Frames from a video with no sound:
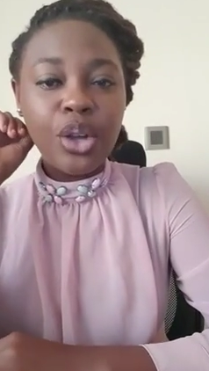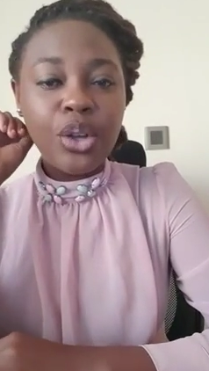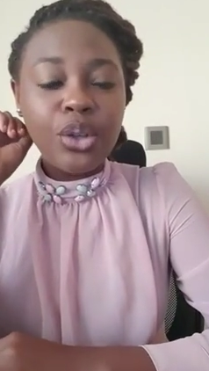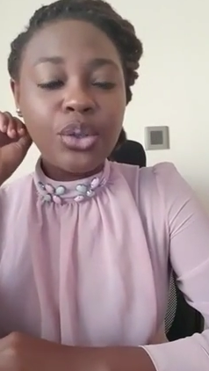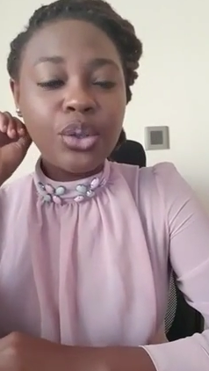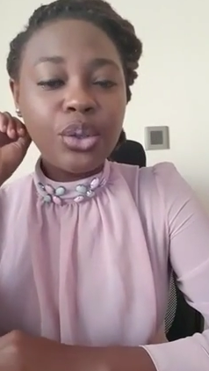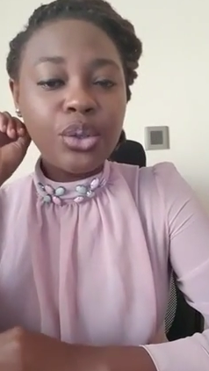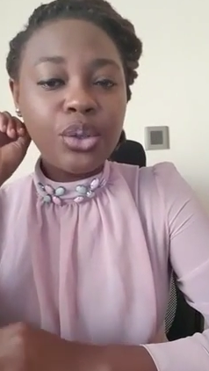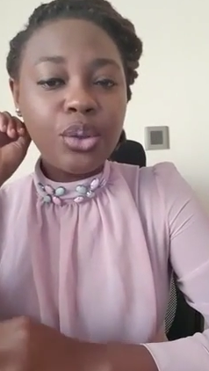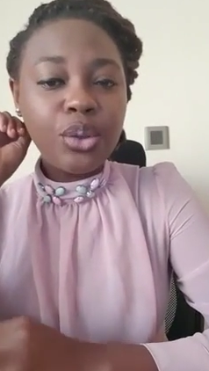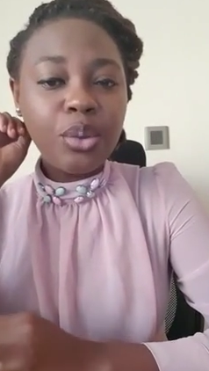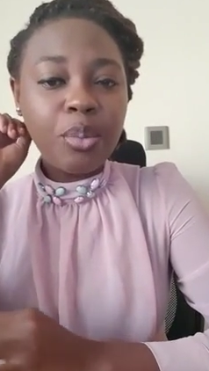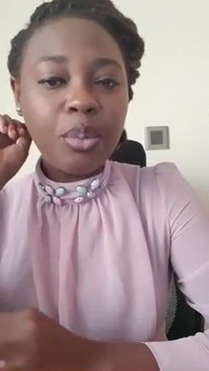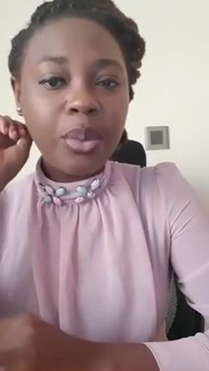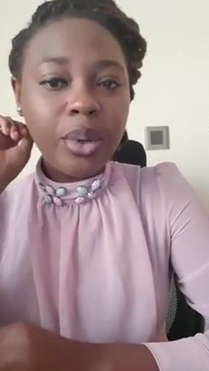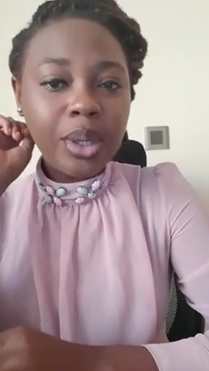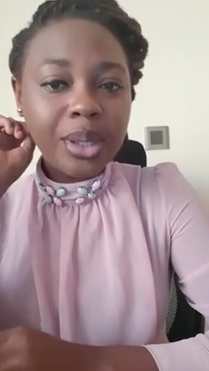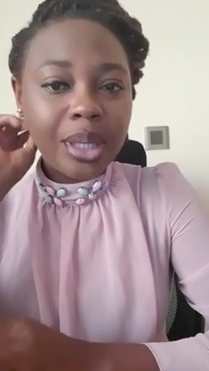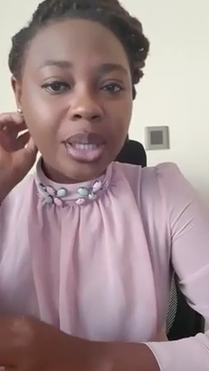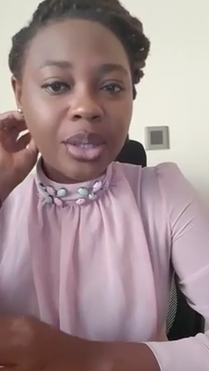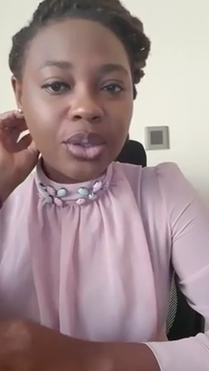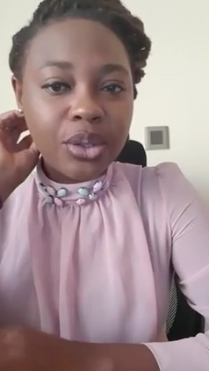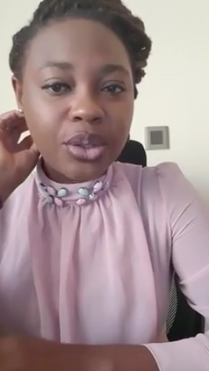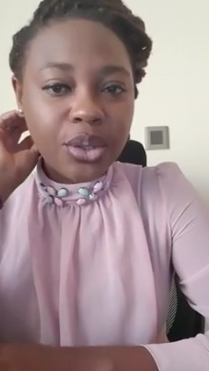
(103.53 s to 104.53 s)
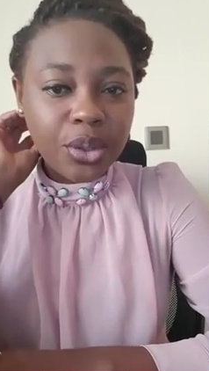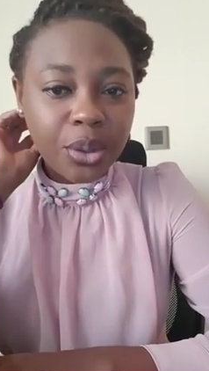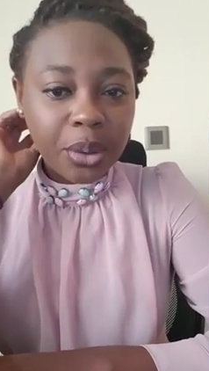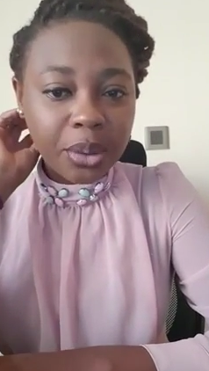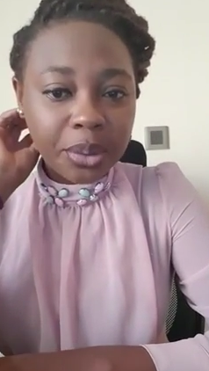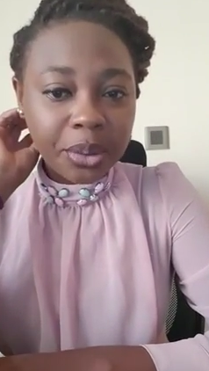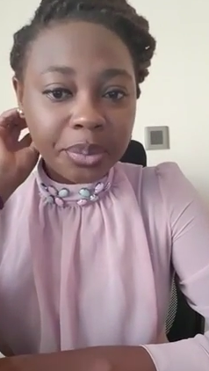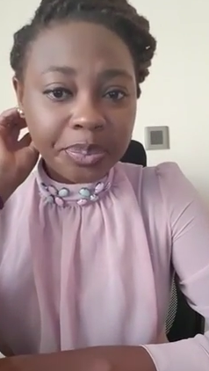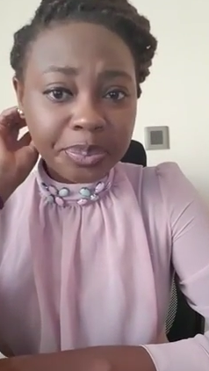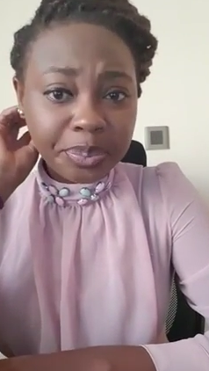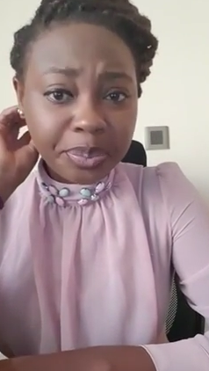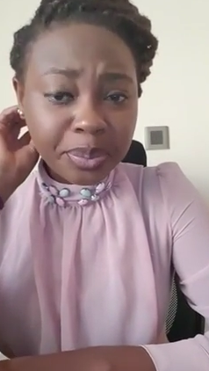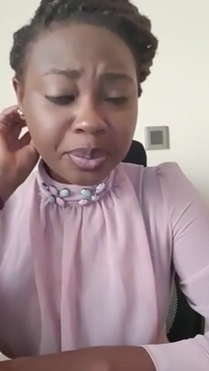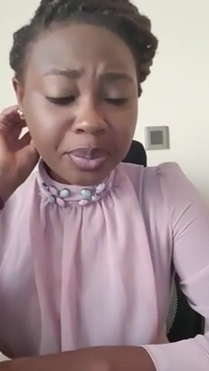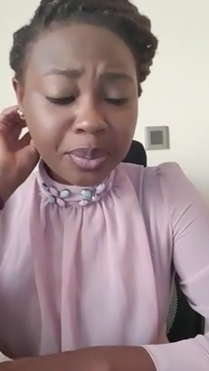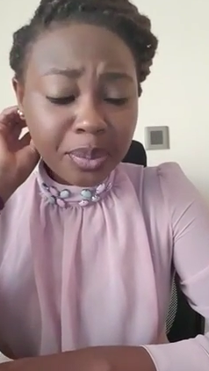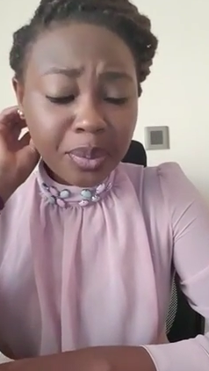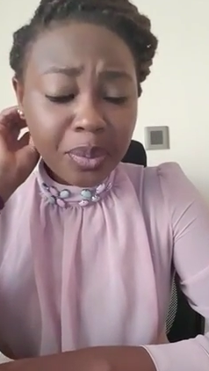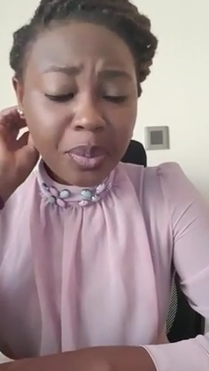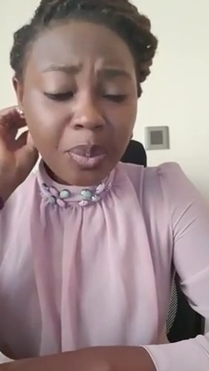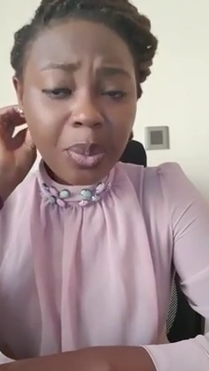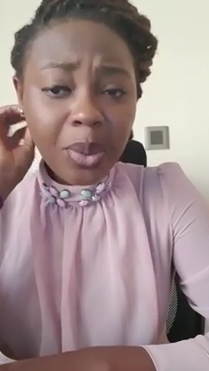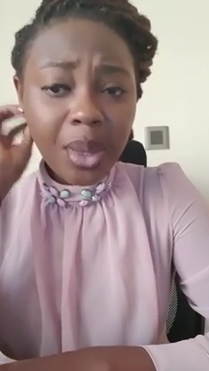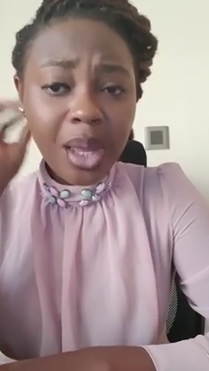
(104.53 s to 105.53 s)
So you must ensure
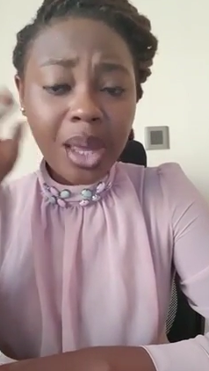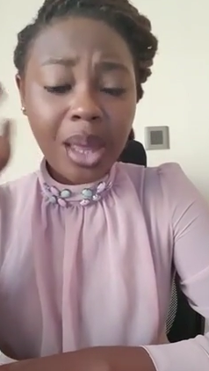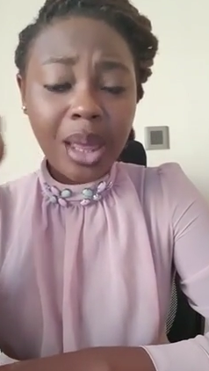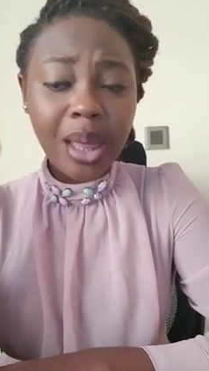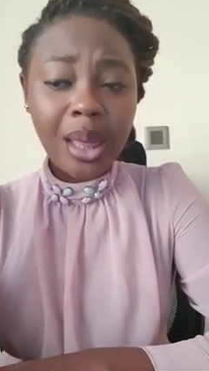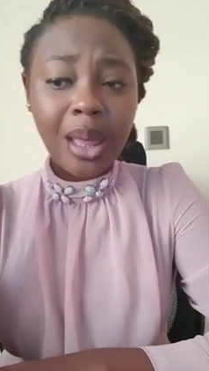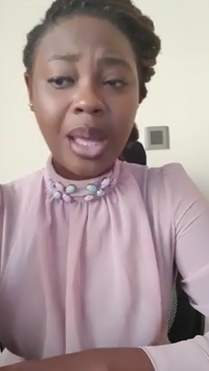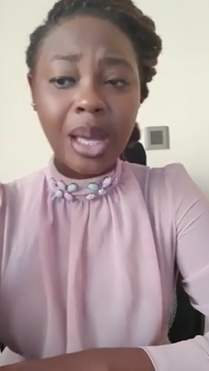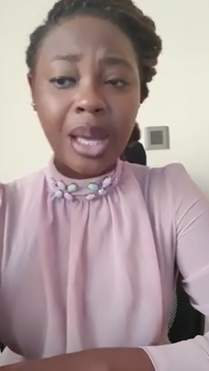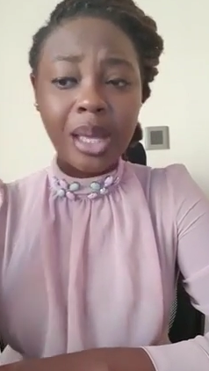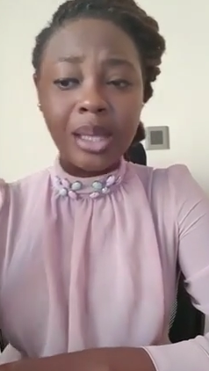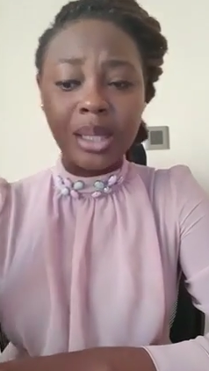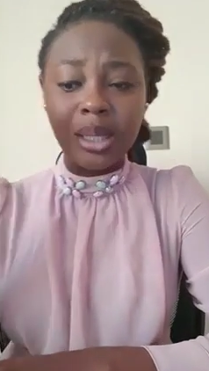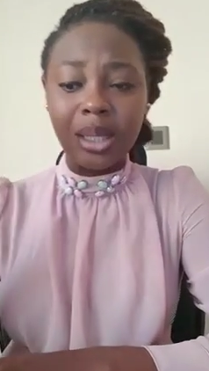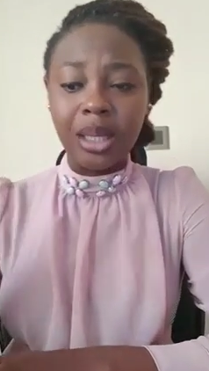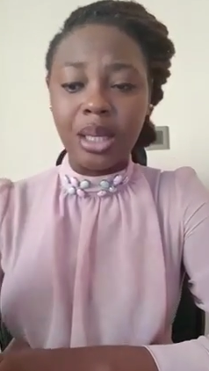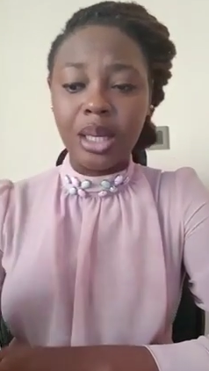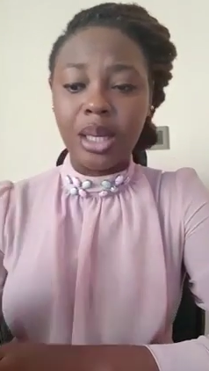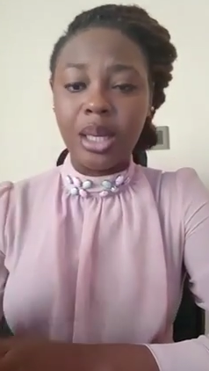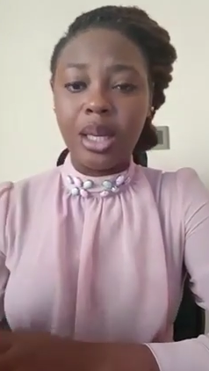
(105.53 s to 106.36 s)
that,